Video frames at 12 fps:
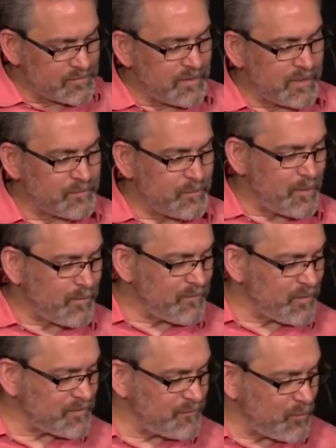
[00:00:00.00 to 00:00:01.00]
Let's remember
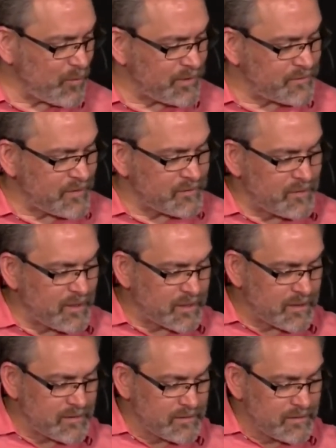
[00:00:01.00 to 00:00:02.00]
verse 4. He says,
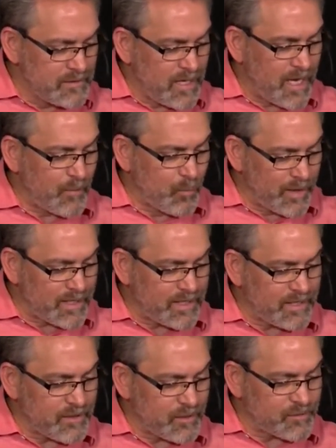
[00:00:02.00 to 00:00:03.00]
look, a wicked
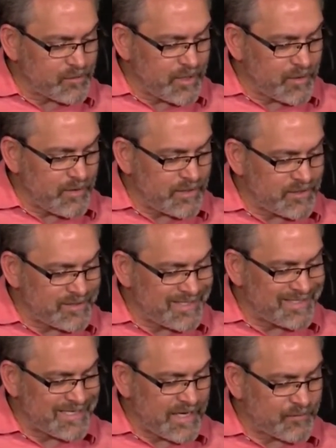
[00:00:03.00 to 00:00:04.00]
and adulterous generation
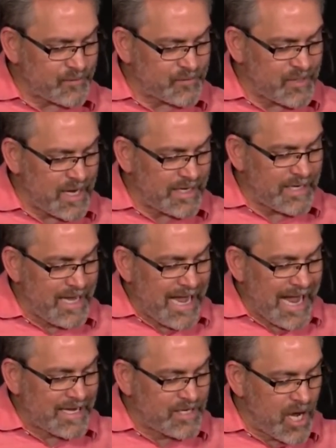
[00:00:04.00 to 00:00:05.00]
seeks after a sign,
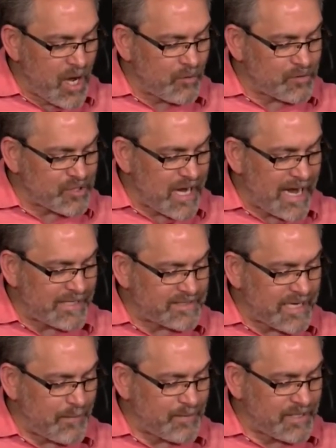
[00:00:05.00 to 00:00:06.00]
and no sign
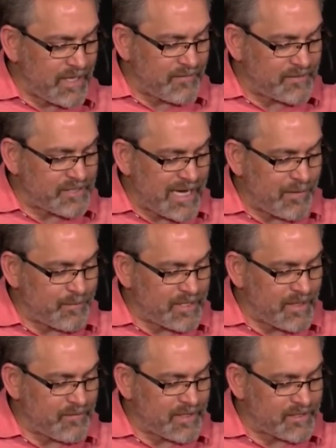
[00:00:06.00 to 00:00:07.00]
shall be
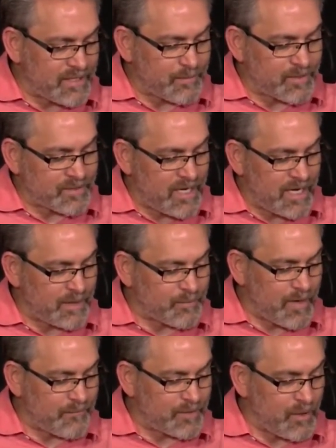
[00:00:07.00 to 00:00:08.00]
given except the sign of the
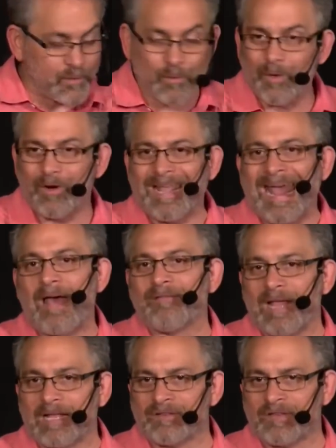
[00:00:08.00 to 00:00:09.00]
prophet Jonah. Well, we already
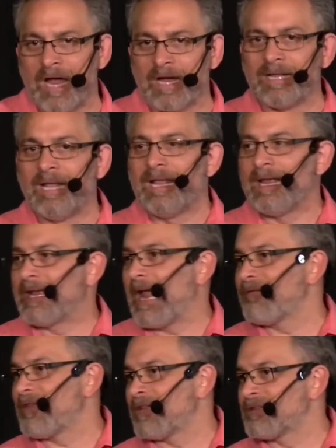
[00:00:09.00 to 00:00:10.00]
have that sign. He
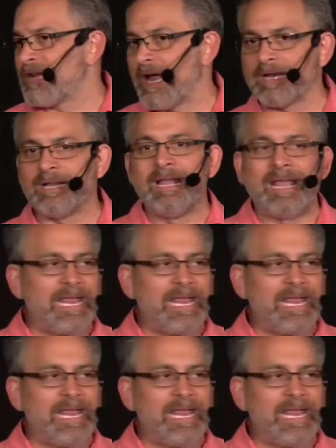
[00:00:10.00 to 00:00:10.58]
gave that sign.